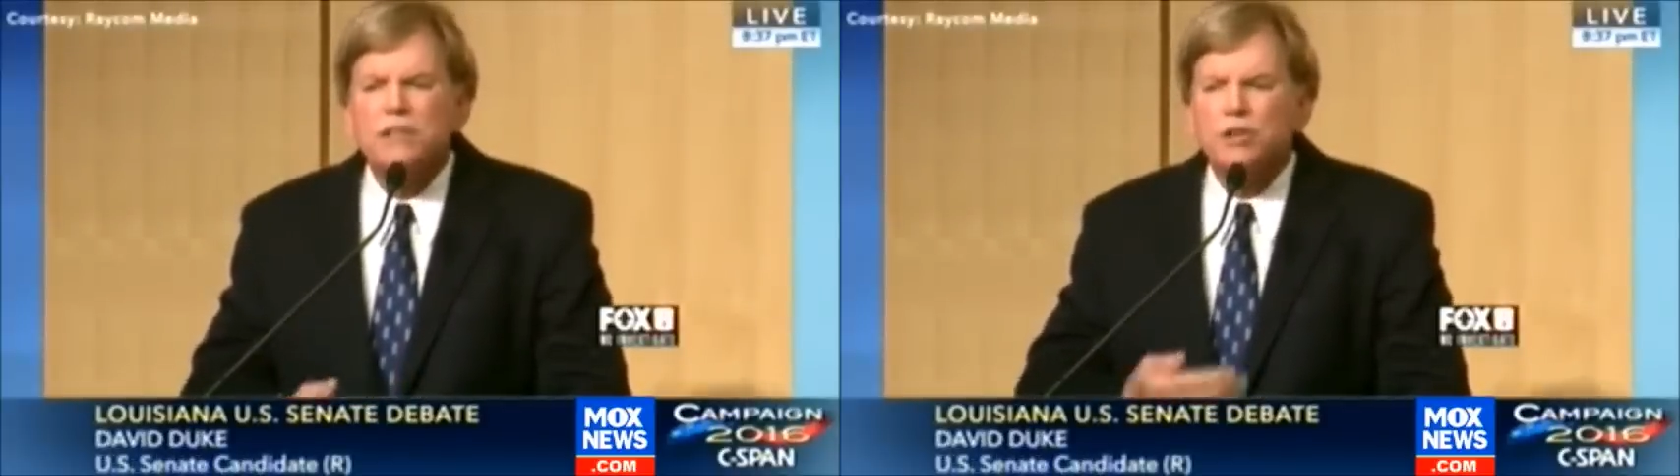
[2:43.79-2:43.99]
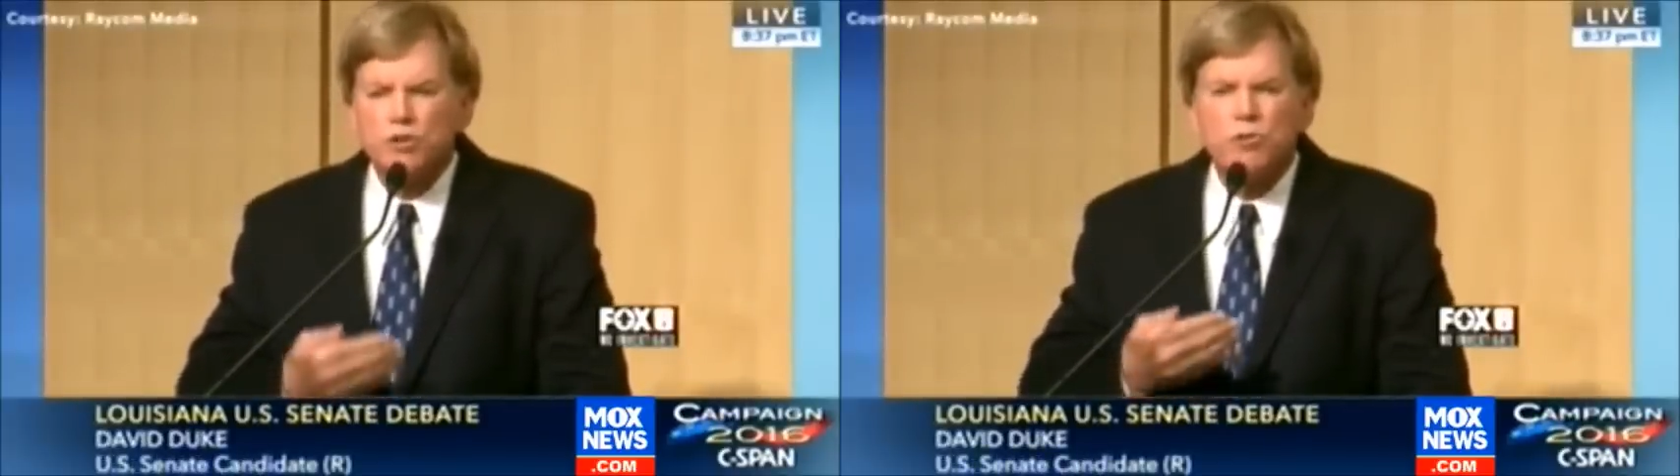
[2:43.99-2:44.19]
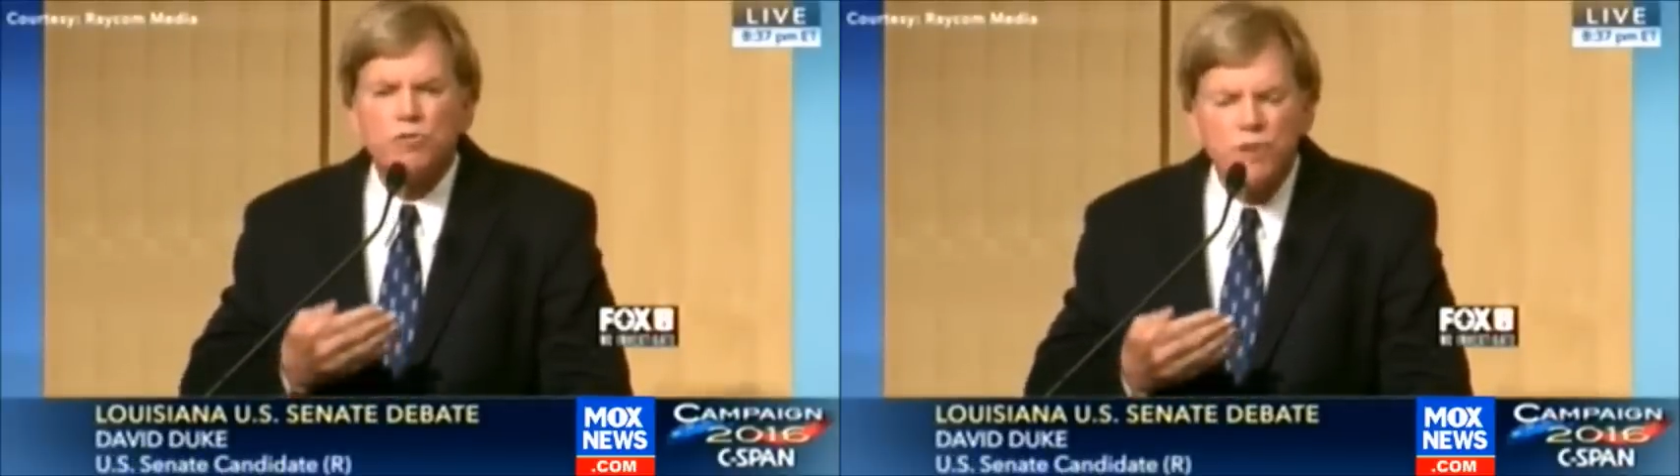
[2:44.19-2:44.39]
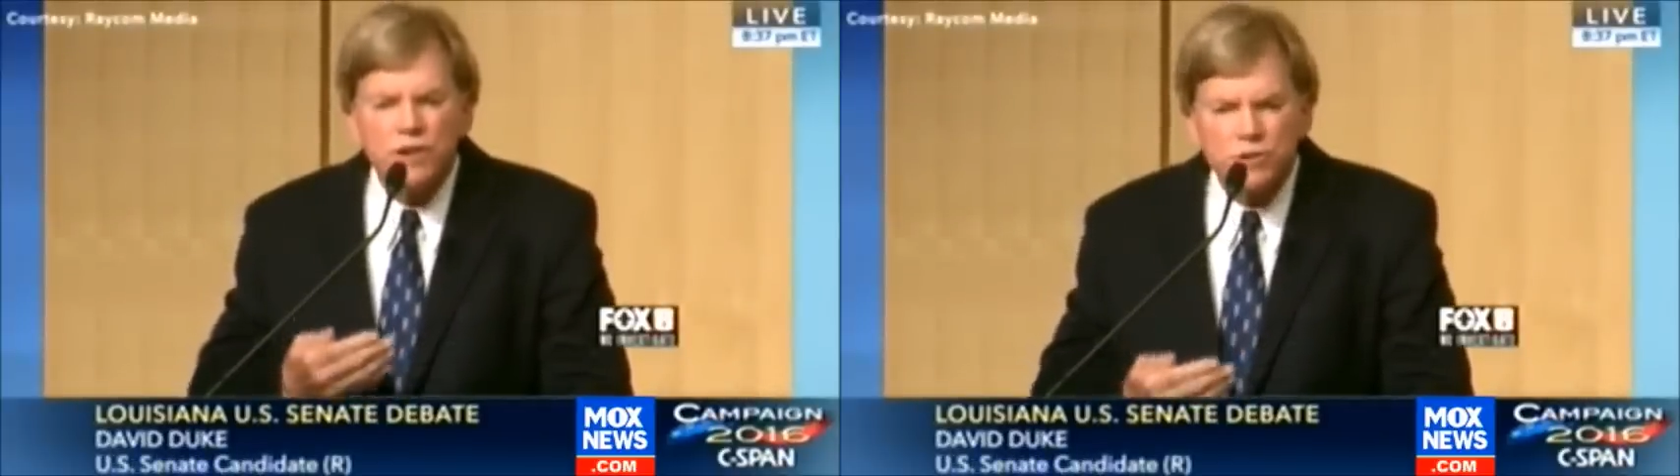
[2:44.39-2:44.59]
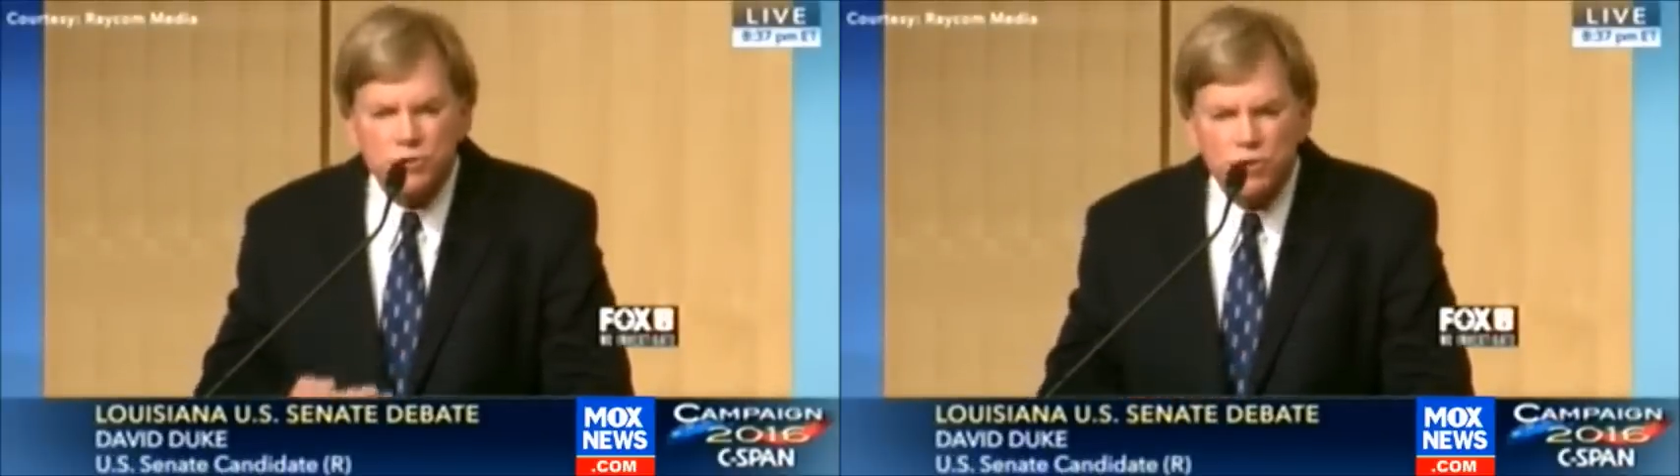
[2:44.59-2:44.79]
They shouldn't face
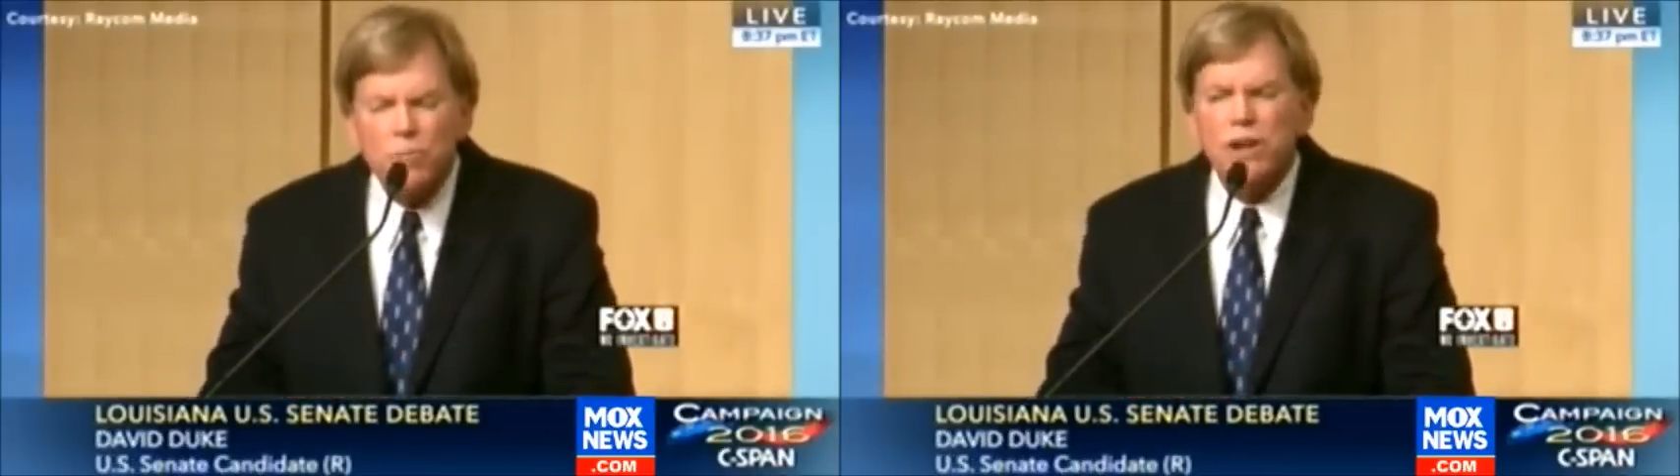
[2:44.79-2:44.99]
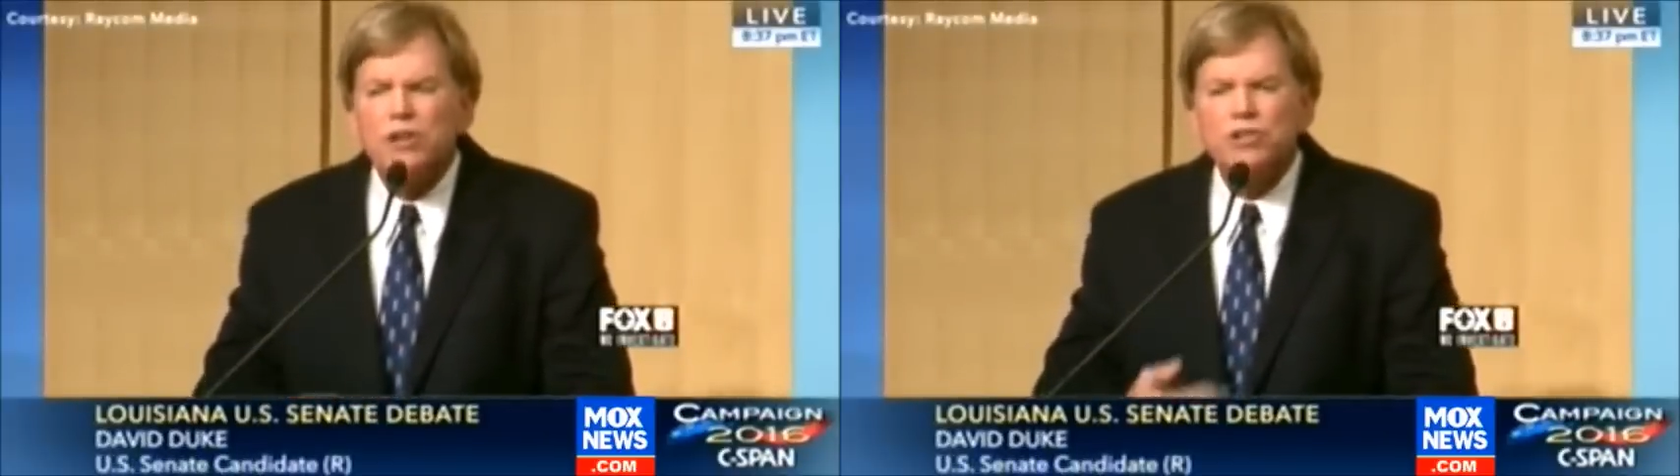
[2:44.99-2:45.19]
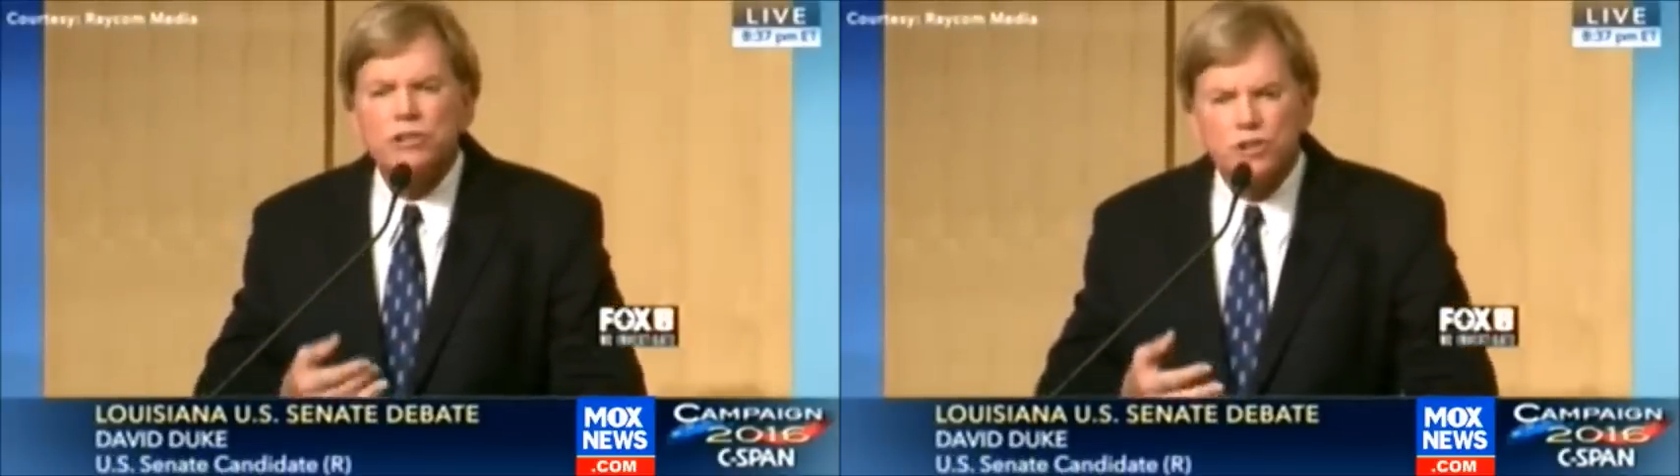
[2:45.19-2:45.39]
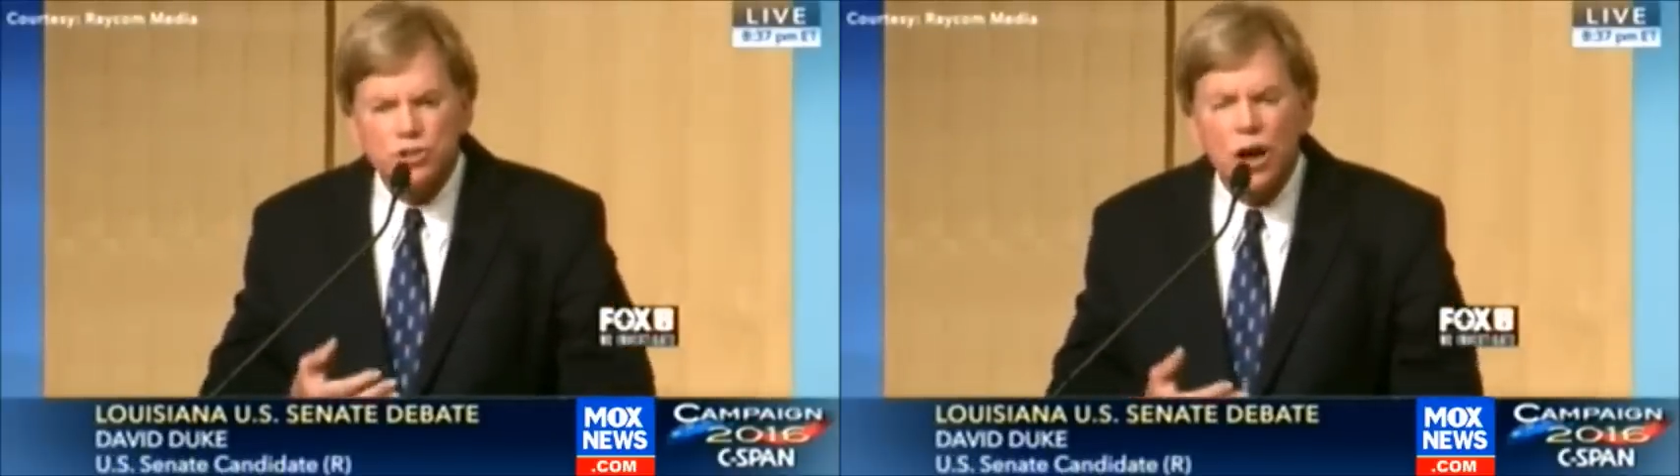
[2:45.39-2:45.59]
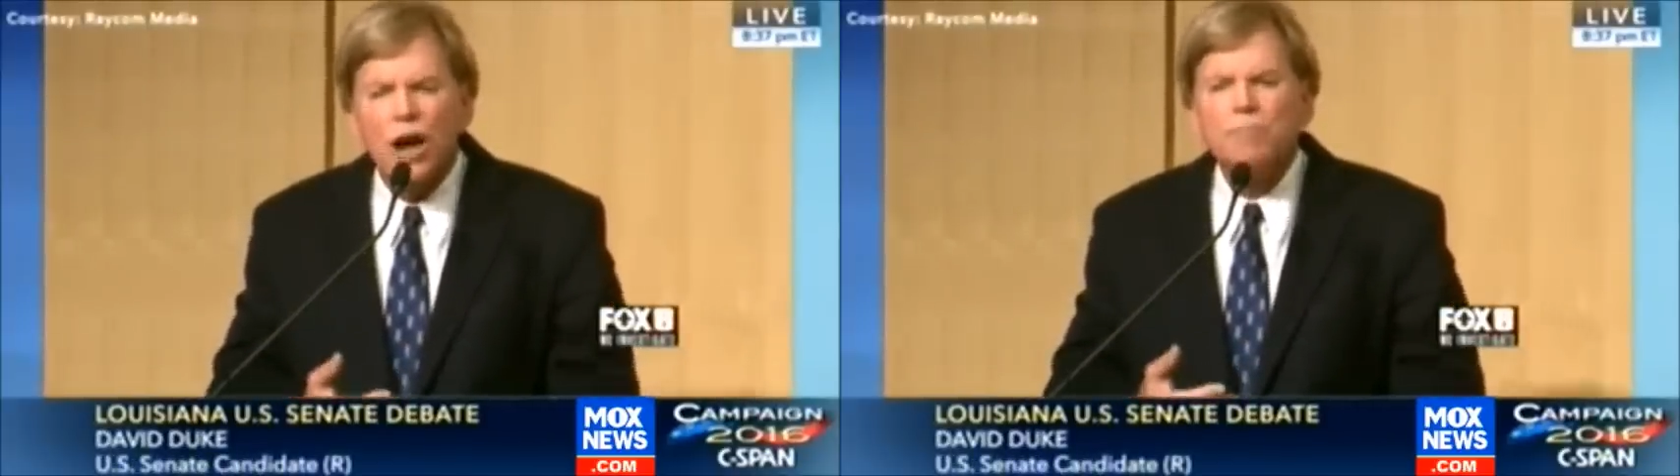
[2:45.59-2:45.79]
discrimination in
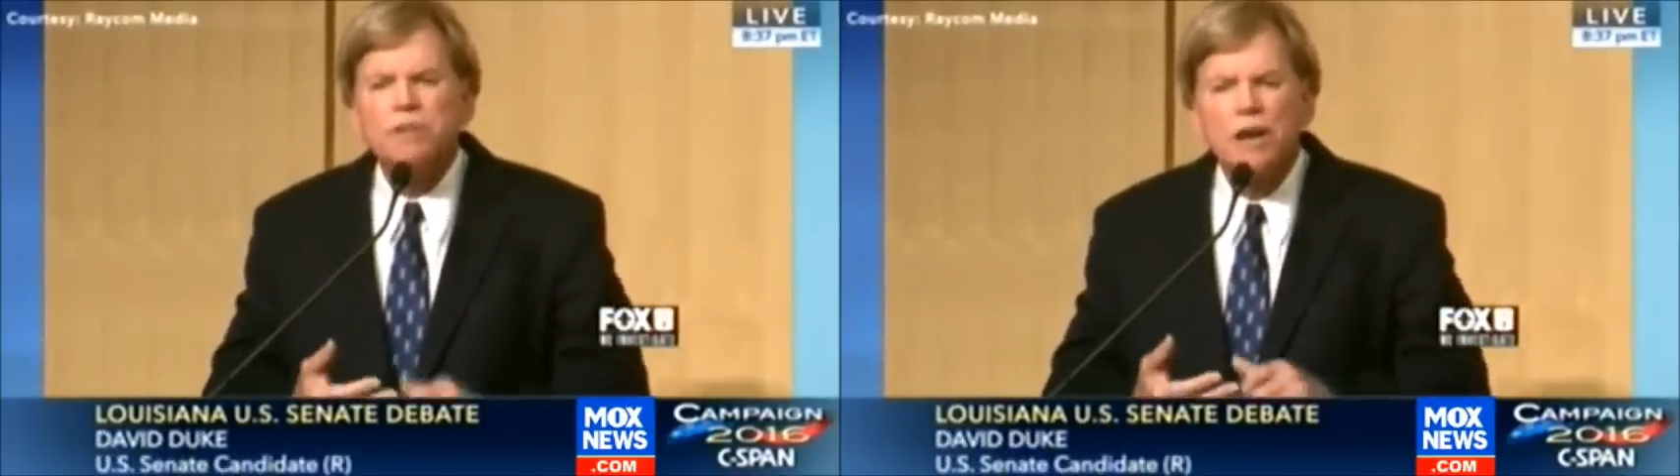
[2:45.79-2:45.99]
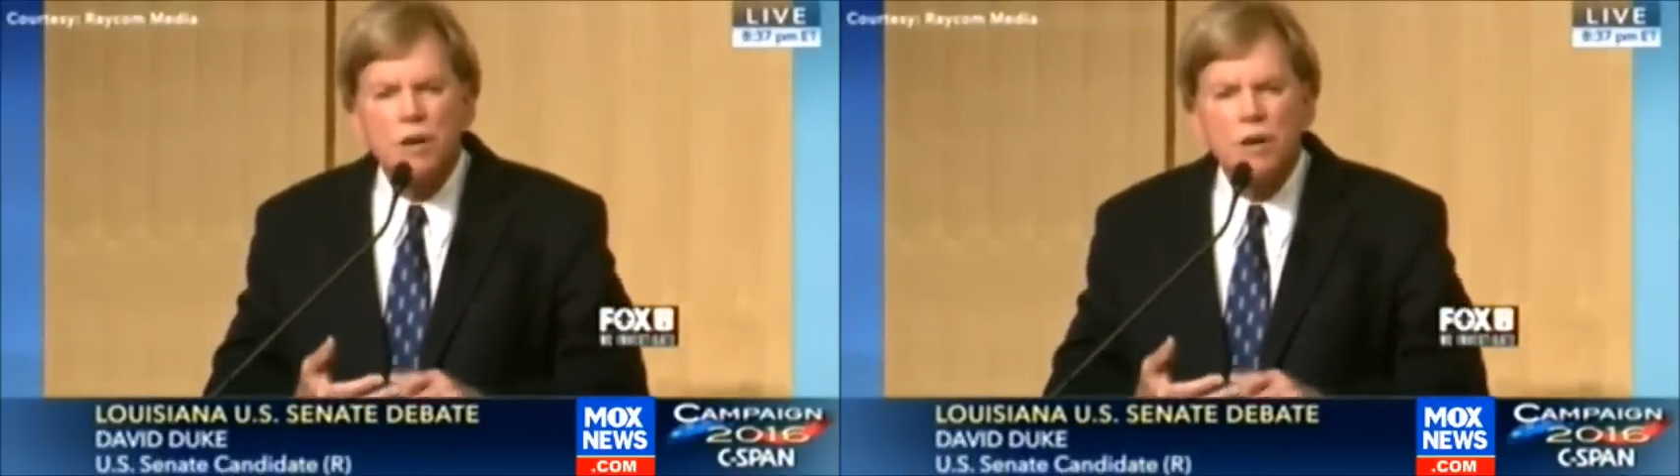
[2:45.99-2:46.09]
jobs,